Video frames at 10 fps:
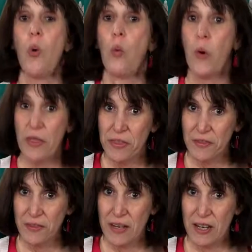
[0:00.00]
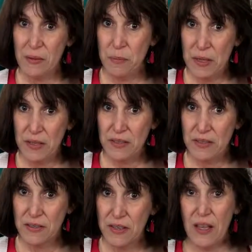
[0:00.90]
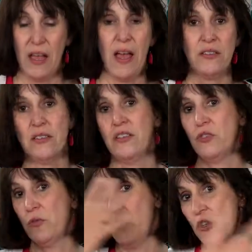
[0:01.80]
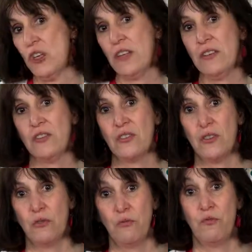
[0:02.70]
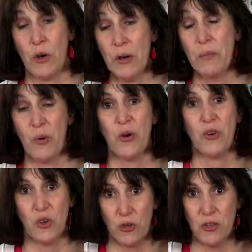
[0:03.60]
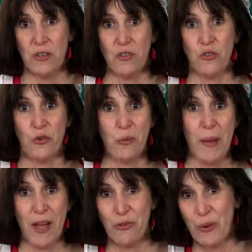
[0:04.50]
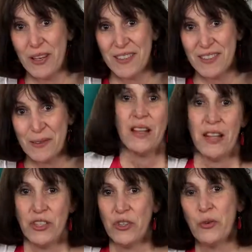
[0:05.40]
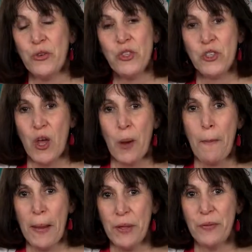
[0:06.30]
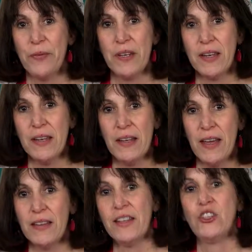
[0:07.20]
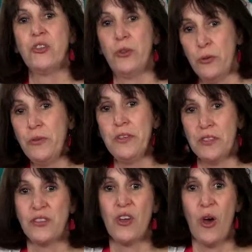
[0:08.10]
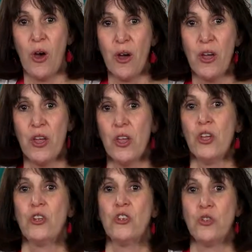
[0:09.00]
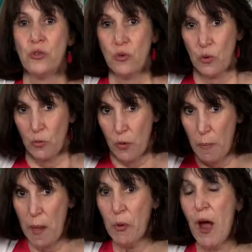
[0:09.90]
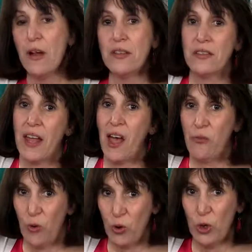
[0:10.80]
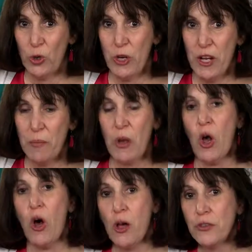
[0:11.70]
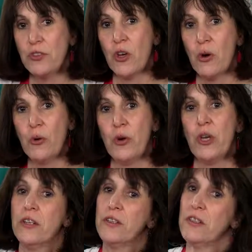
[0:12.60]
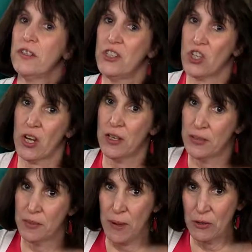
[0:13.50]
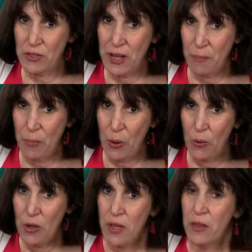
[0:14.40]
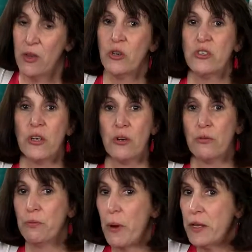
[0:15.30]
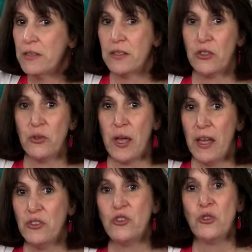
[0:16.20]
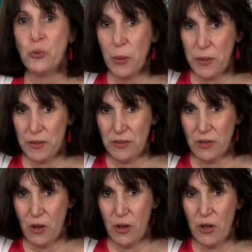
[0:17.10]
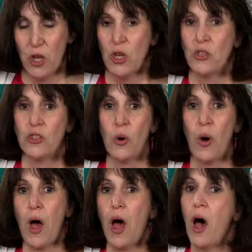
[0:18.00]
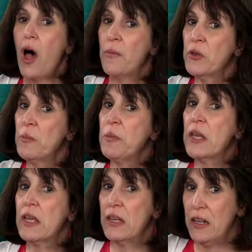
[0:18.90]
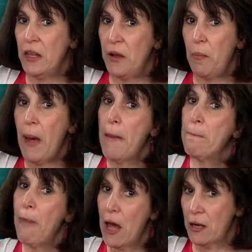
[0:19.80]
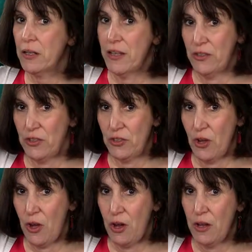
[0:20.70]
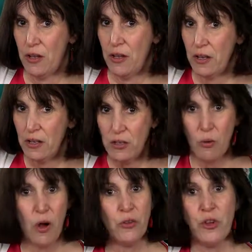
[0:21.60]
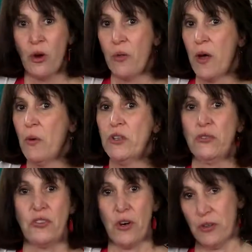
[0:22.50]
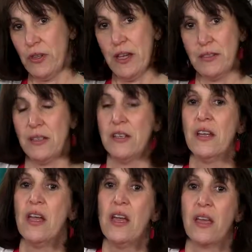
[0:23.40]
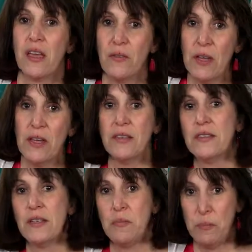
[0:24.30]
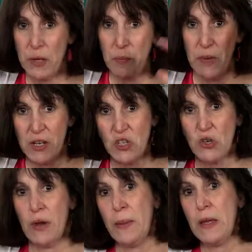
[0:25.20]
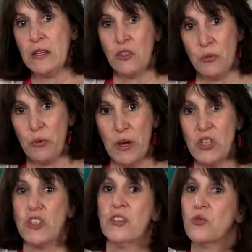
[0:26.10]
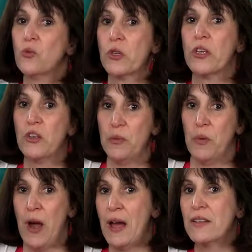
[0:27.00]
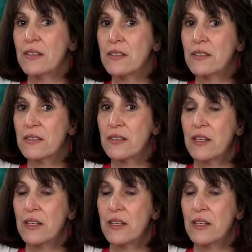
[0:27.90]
with the steady beat as it is forging these very important good neural pathways. Let's learn the song Michael Finnegan, and let's learn this song to remember how to scaffold learning, but also to teach kids about tempo. There is a great deal you can do with this song. So I'm going to begin it by modeling the song. You all know that when you start a lesson, giving kids the big picture and the inspiration is really good practice.